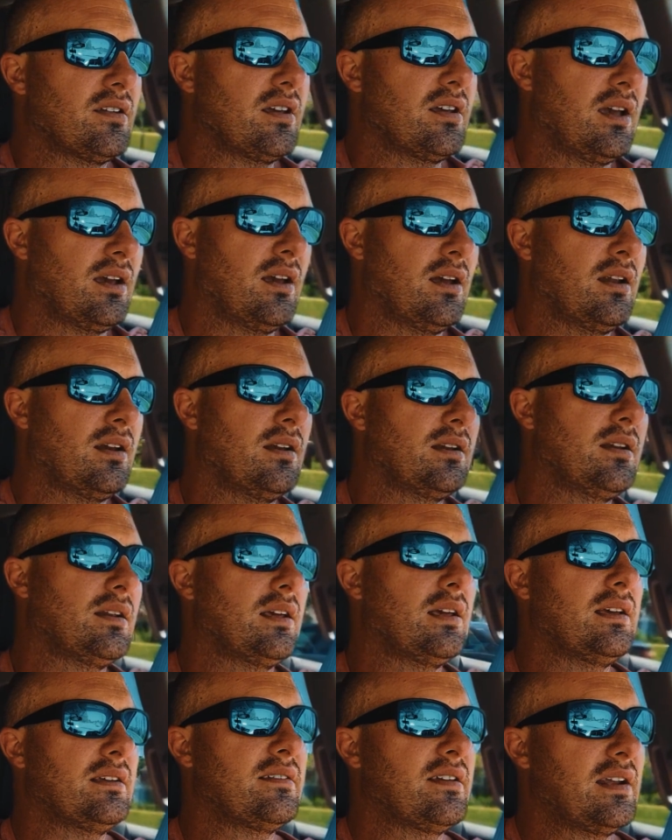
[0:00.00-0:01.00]
And
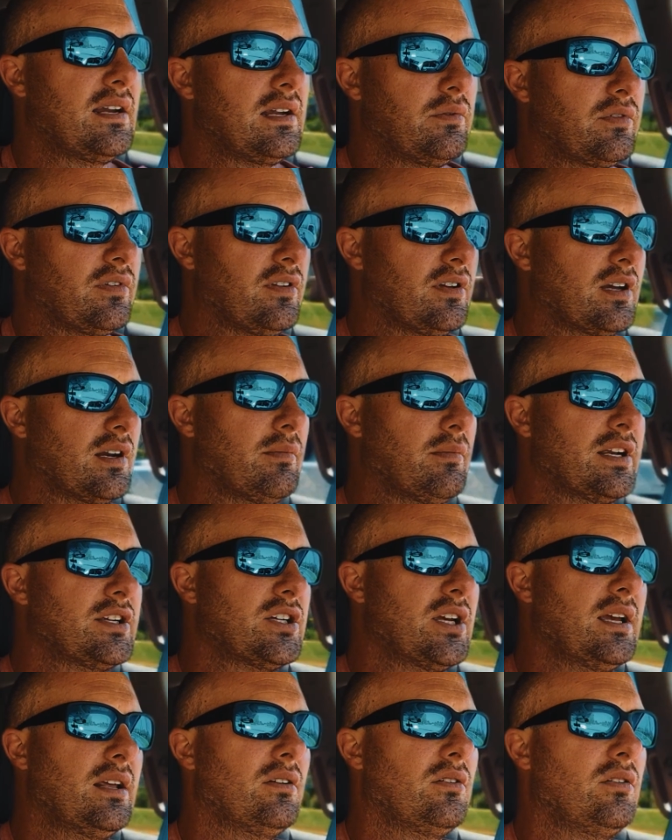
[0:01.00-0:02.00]
he said he was looking at my
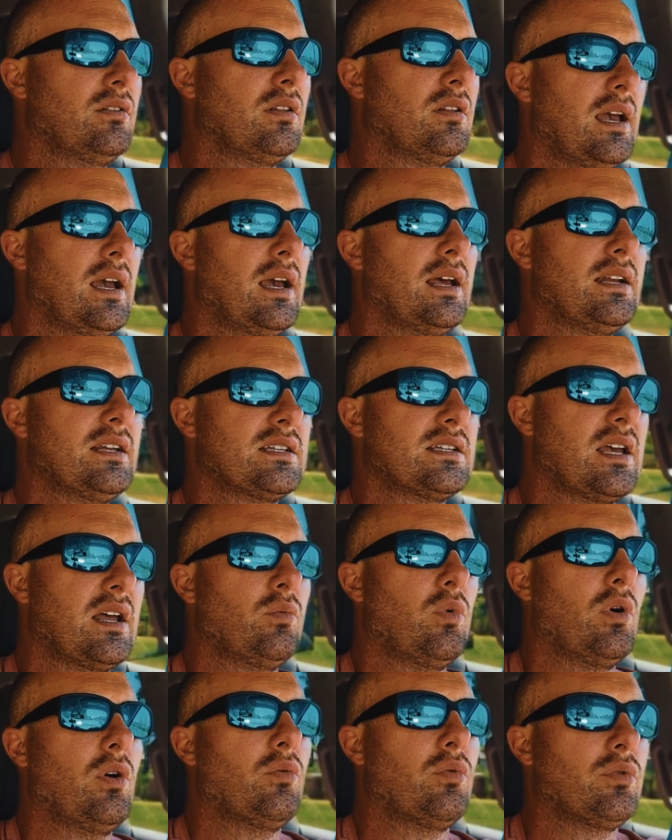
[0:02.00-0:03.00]
channel and he said
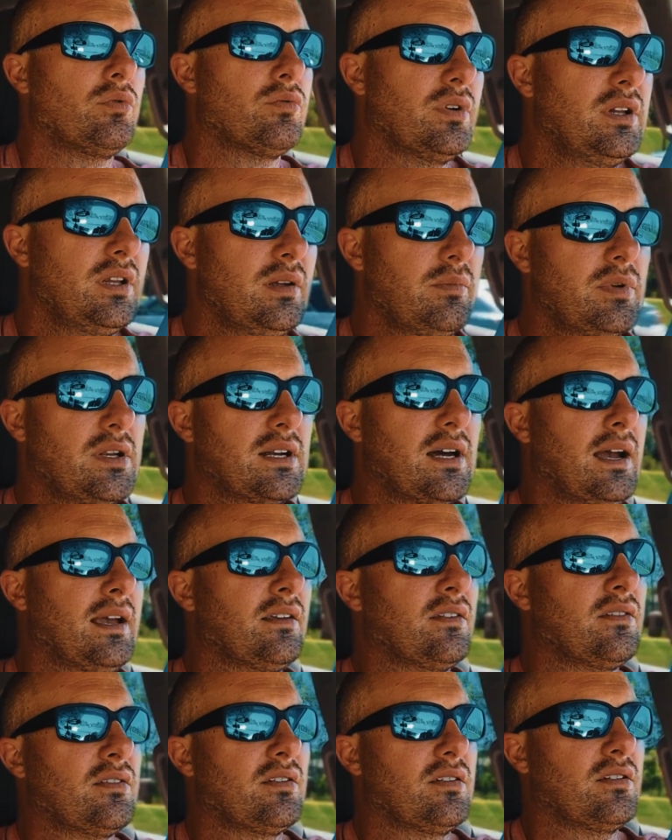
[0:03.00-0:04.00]
what would really be
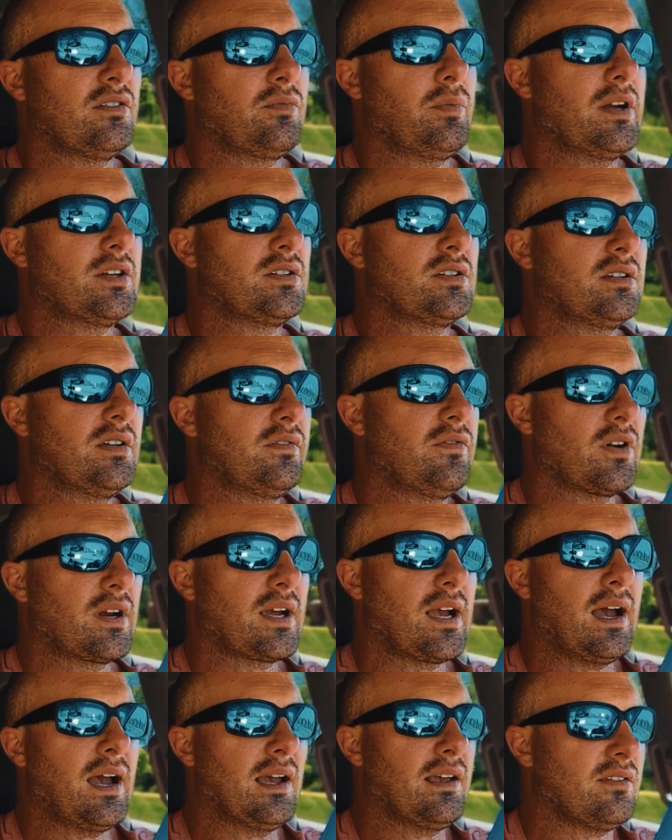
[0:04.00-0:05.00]
nice, especially for
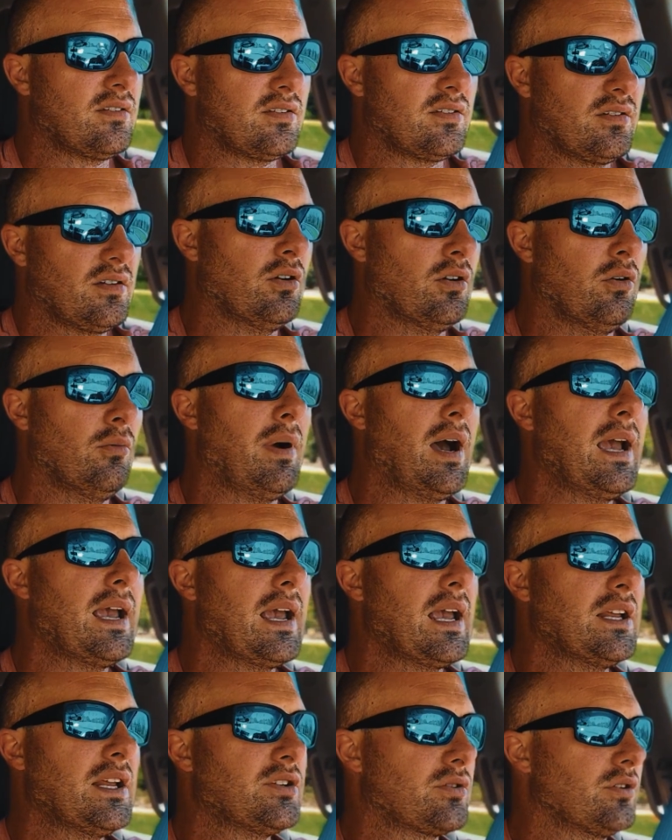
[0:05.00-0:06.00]
guys you know, my
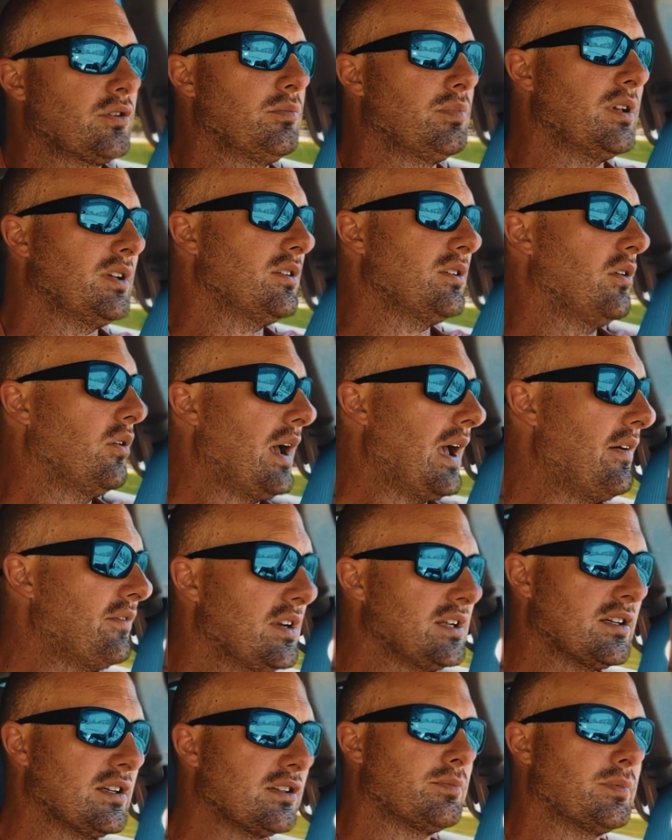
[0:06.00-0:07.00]
age group that don't have
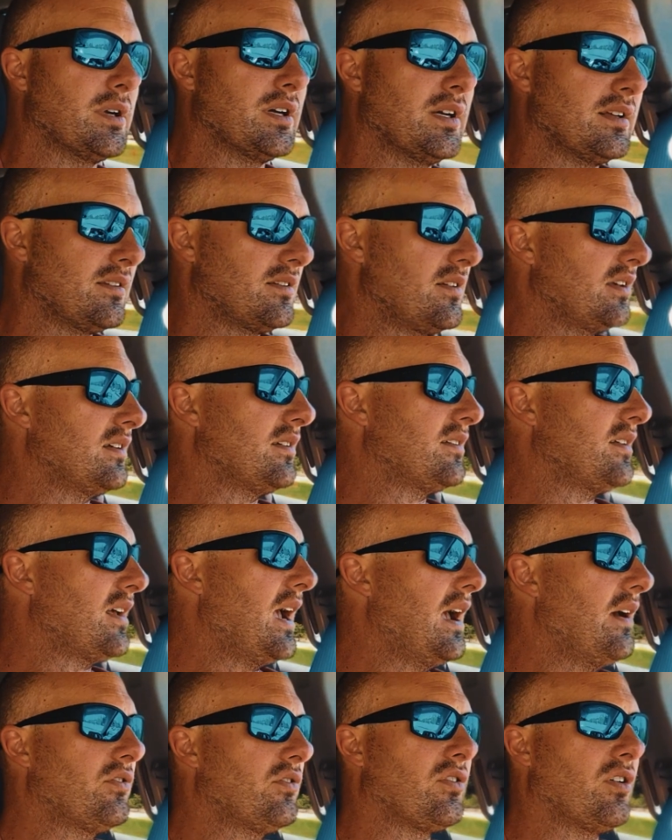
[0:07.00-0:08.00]
any experience, is to
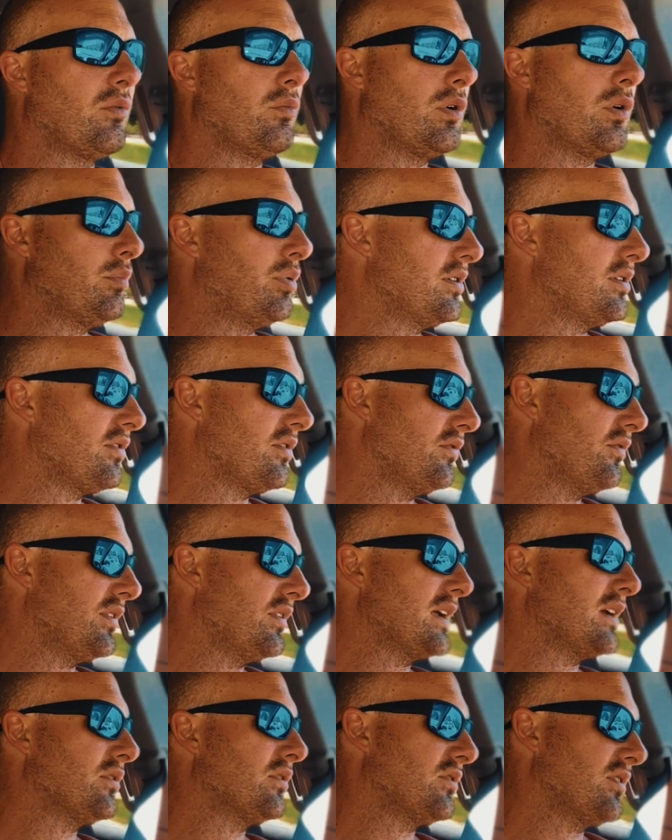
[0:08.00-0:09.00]
have someone put some
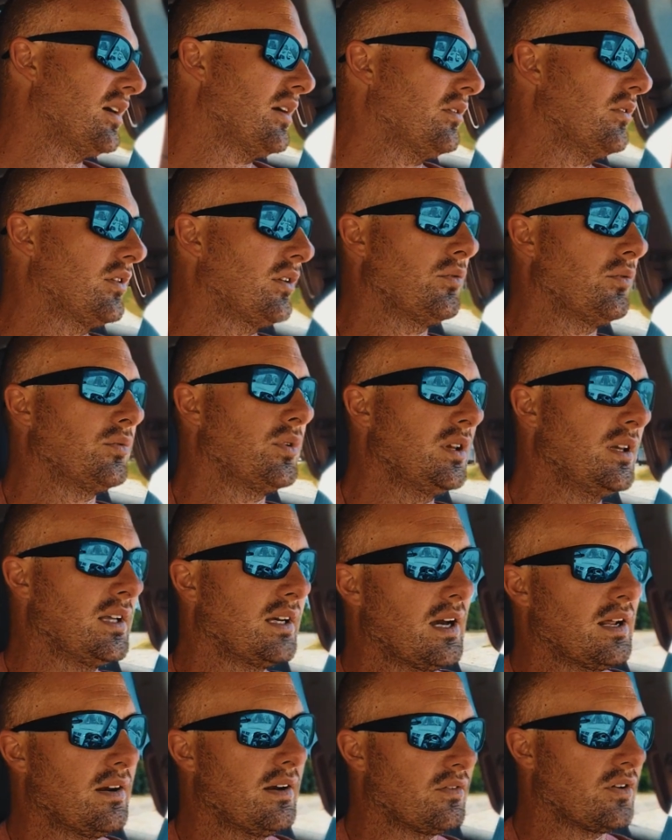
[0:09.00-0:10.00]
videos out that really
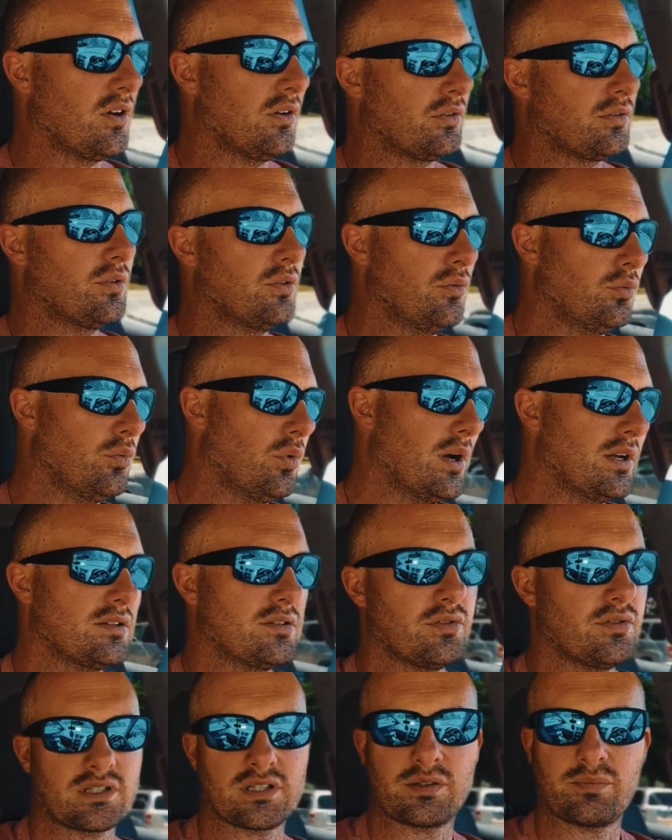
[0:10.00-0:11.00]
kind of go through what
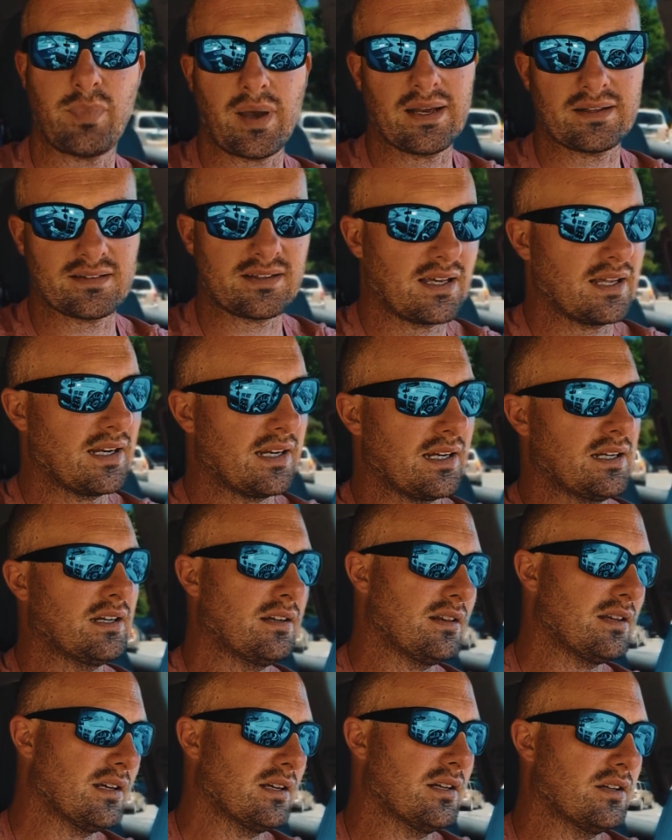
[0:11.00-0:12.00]
to expect getting into
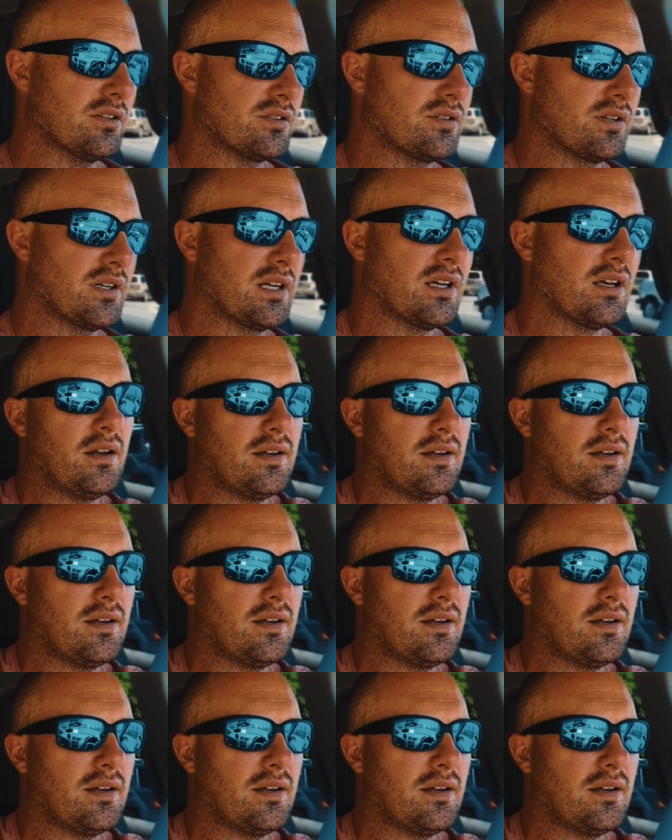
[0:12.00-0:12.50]
the industry.